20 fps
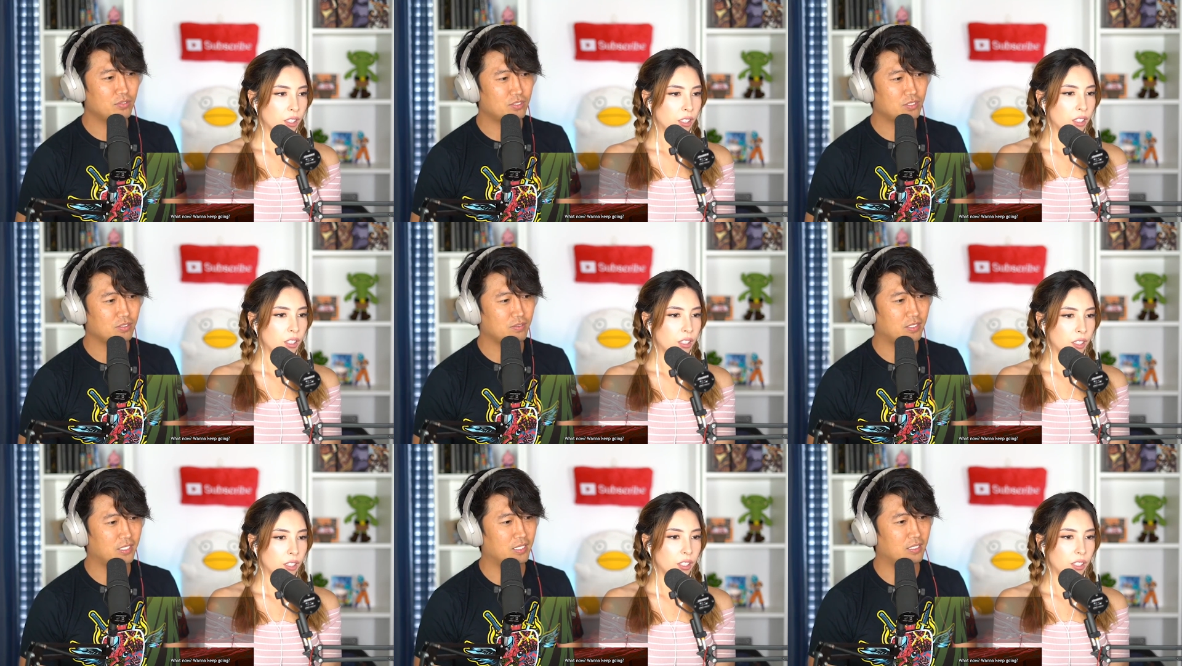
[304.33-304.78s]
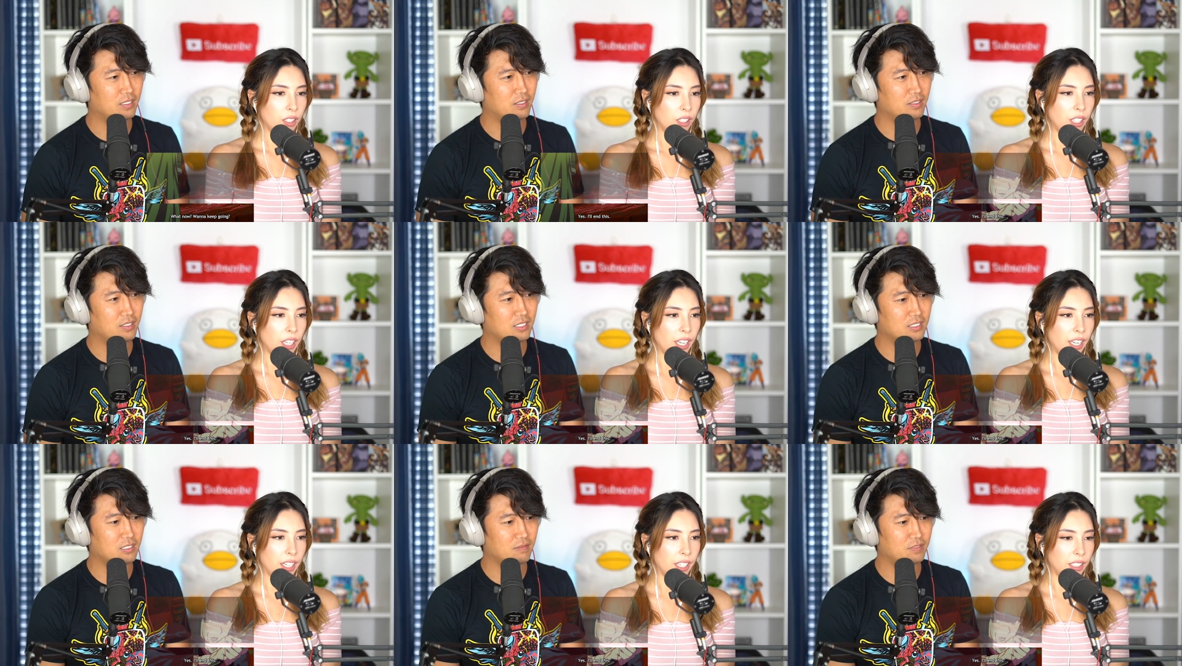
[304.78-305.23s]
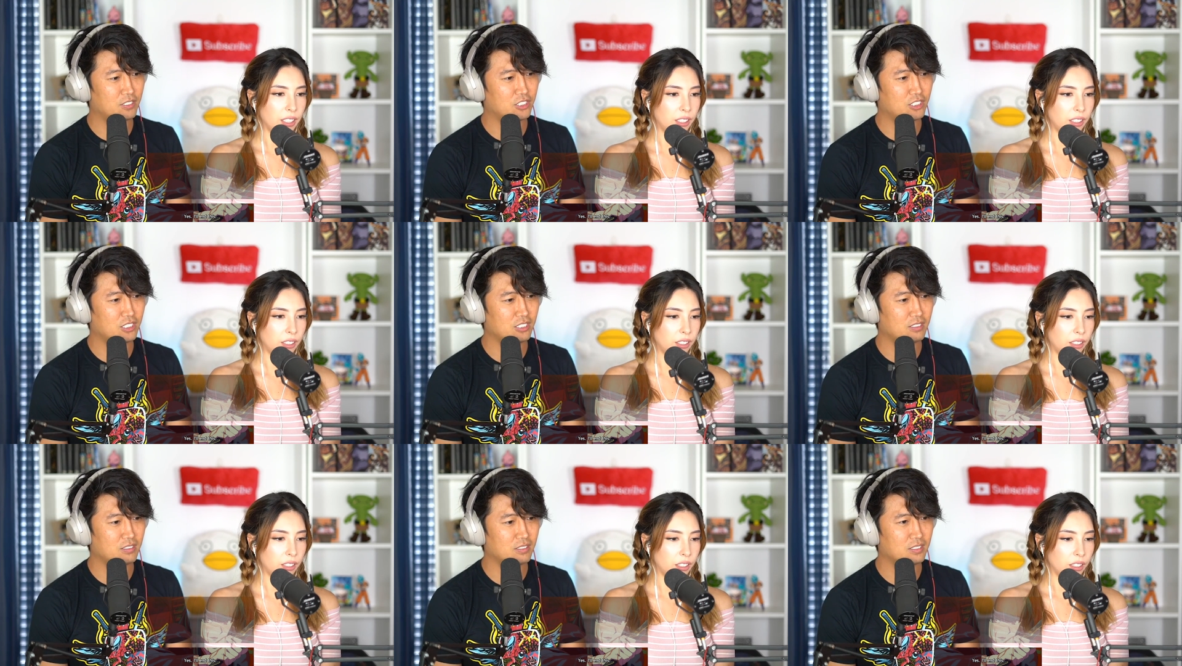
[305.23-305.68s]
Speaker 1: to it
Speaker 2: because of his
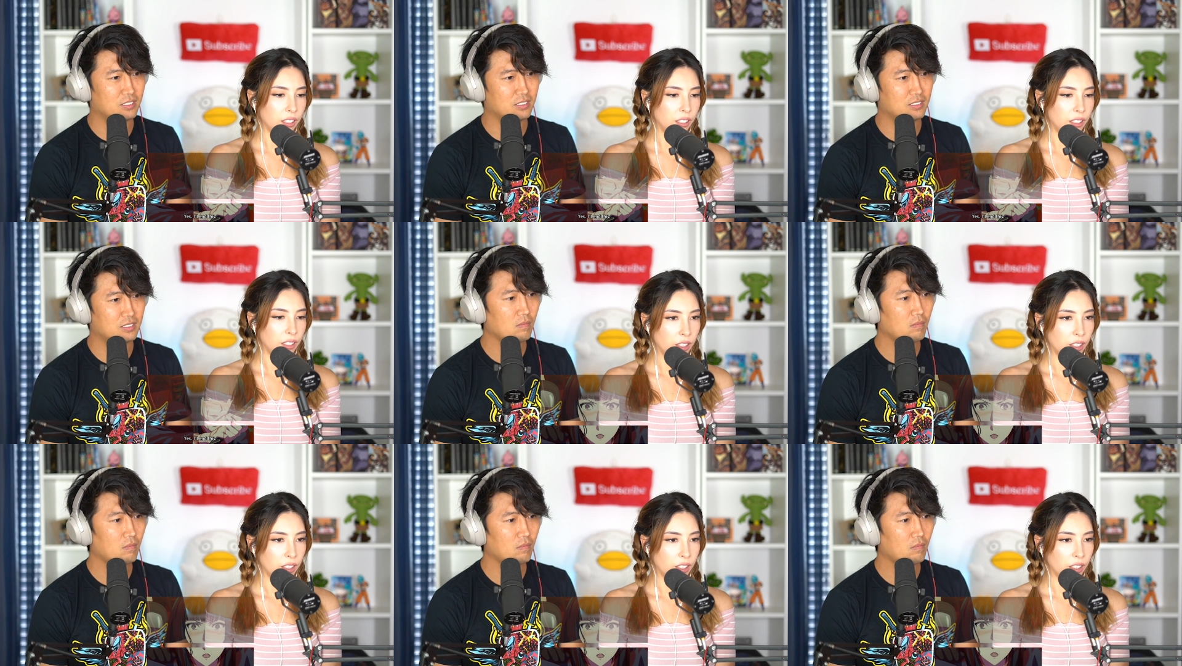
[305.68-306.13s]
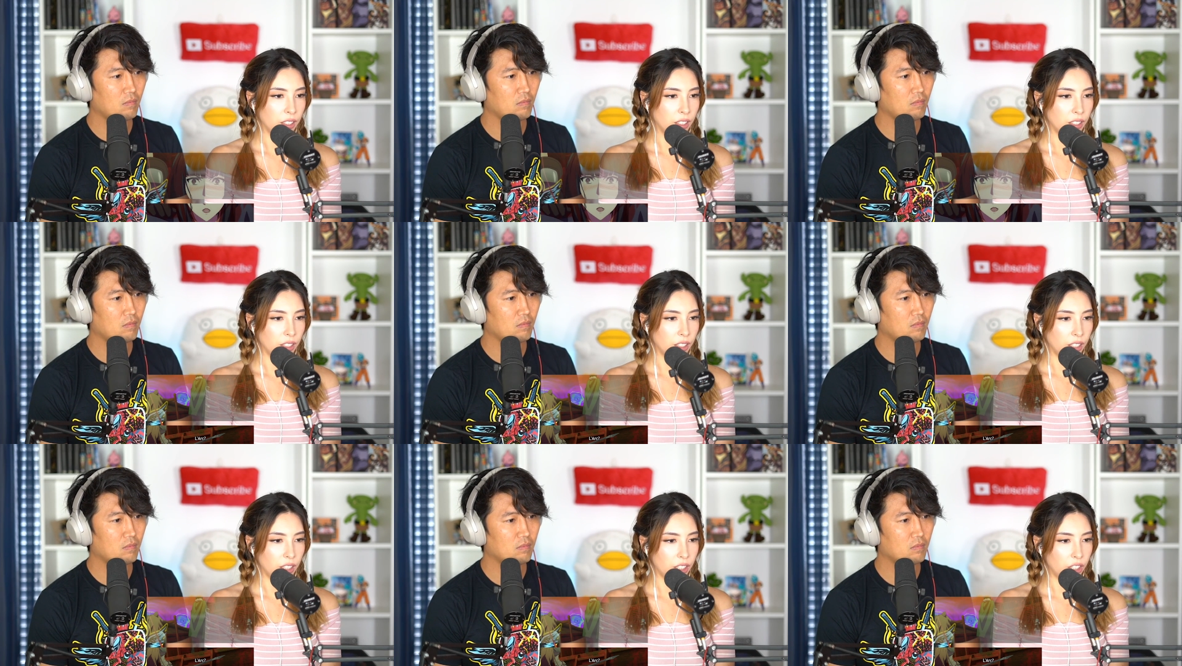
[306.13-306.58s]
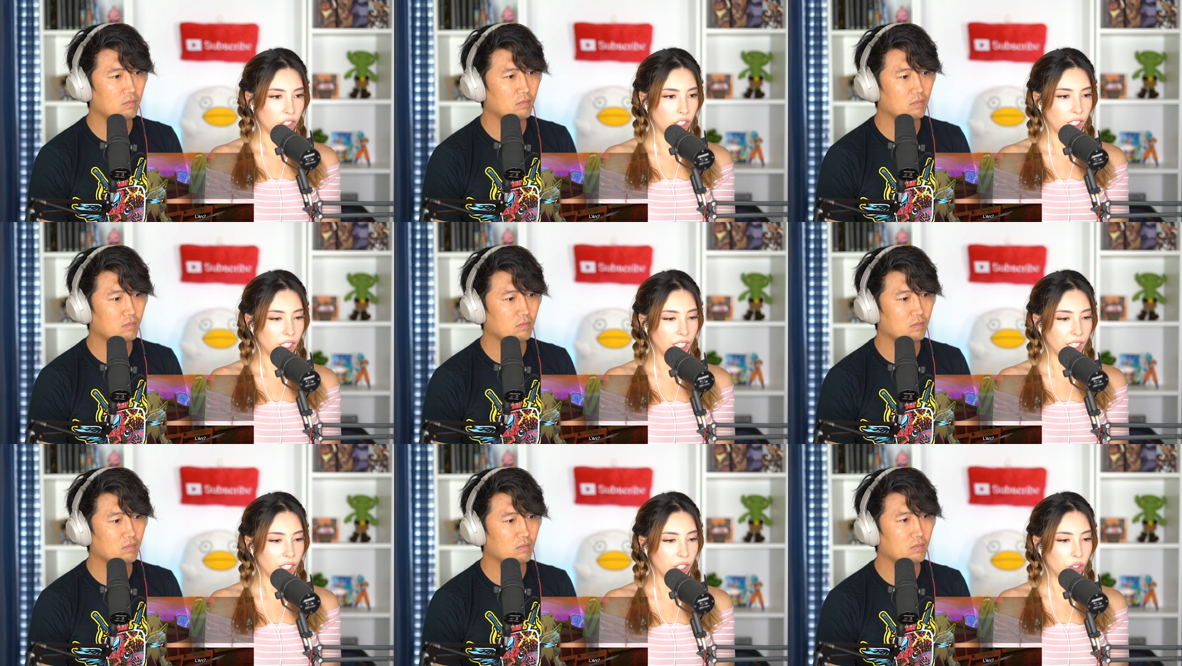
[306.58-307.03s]
shield. Is she
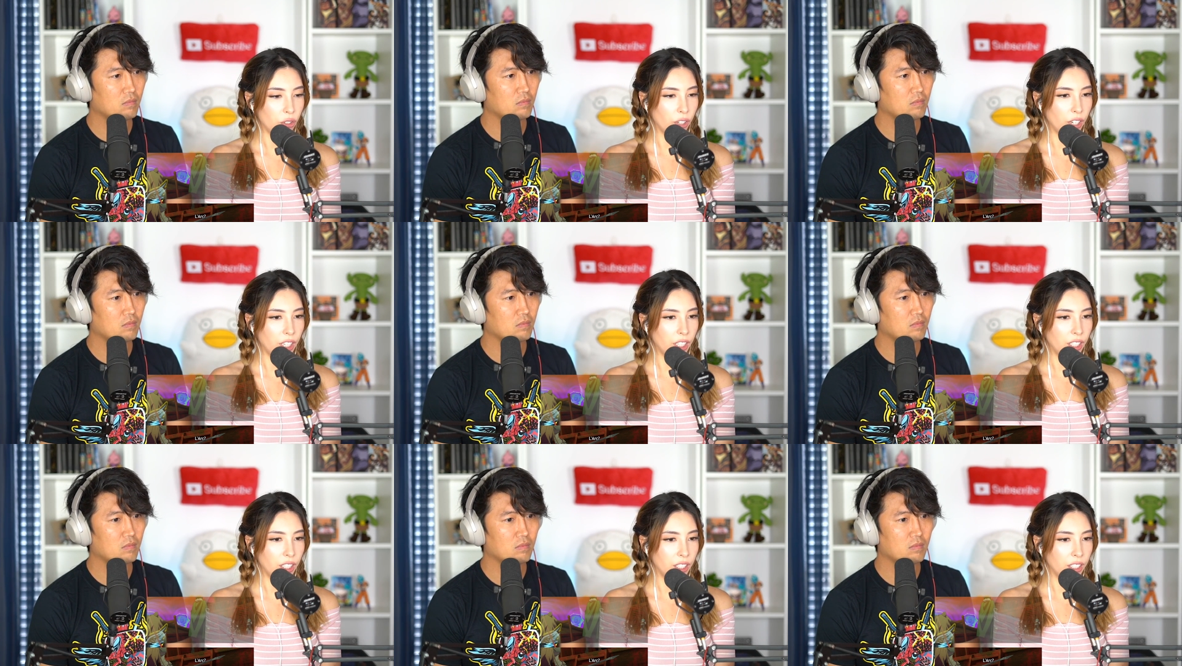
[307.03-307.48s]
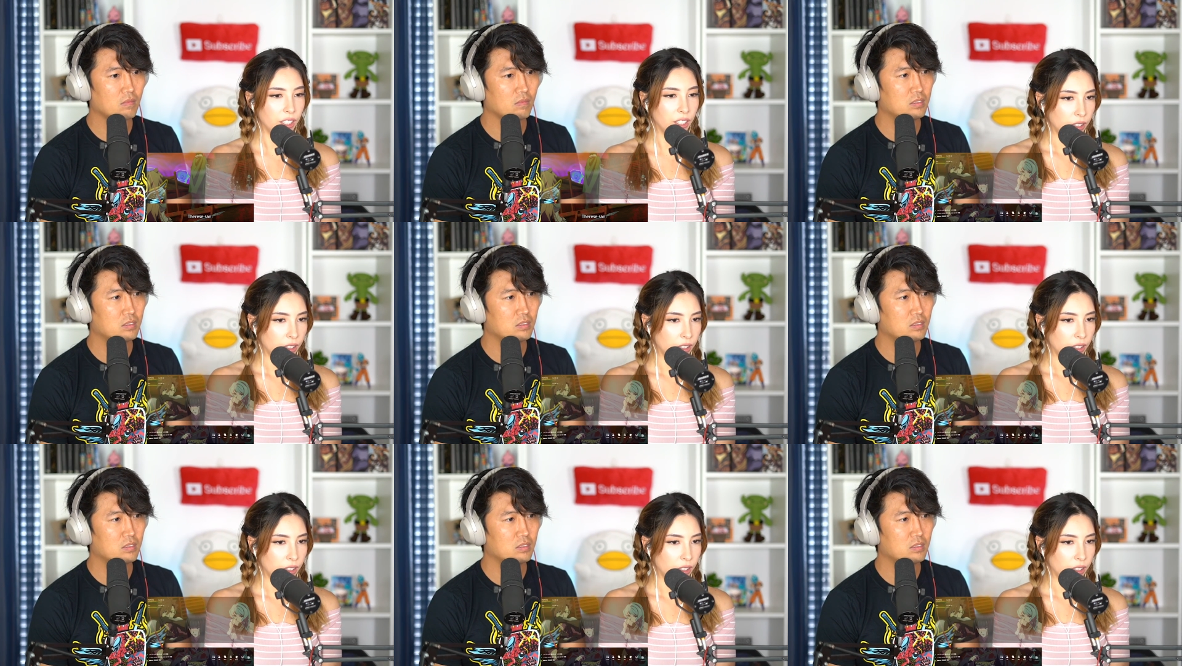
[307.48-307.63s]
getting drunk?